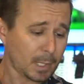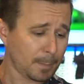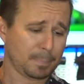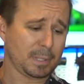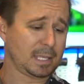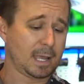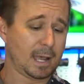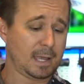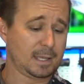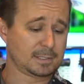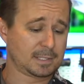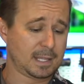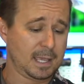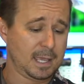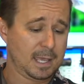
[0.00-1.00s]

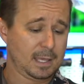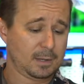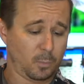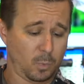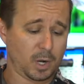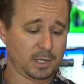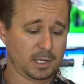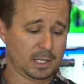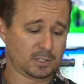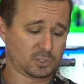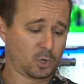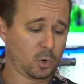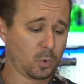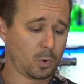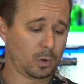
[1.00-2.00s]
because, one, it's
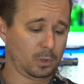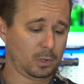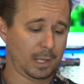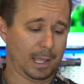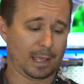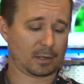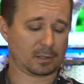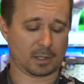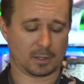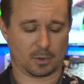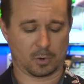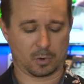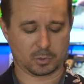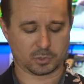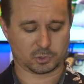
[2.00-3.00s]
cool, and the
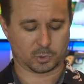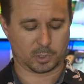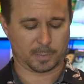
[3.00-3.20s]
whole story